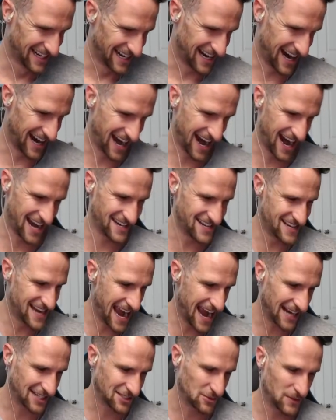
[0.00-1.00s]
right,
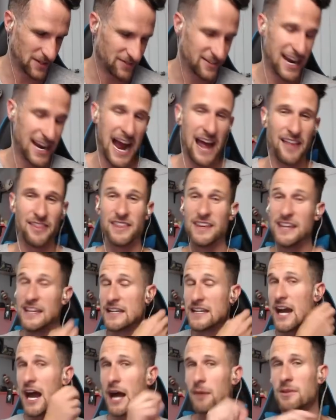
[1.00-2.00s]
next we've got the
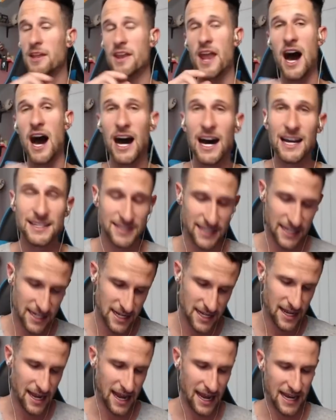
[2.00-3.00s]
Goblin Hut
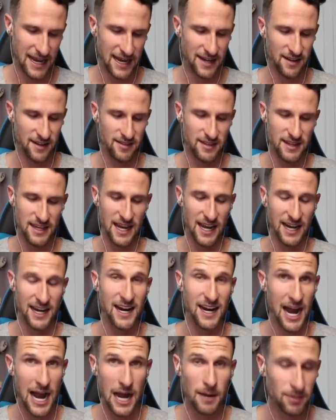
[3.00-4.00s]
and the
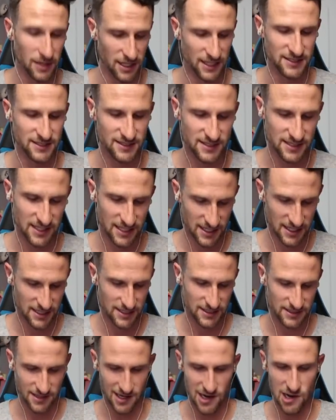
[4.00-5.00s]
Goblins.
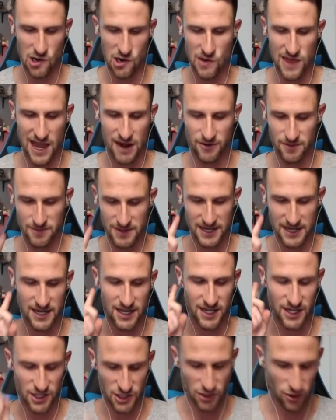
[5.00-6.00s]
So that would
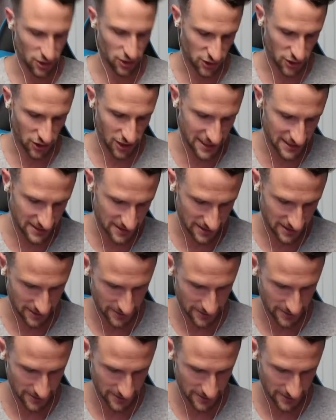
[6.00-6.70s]
be your choice.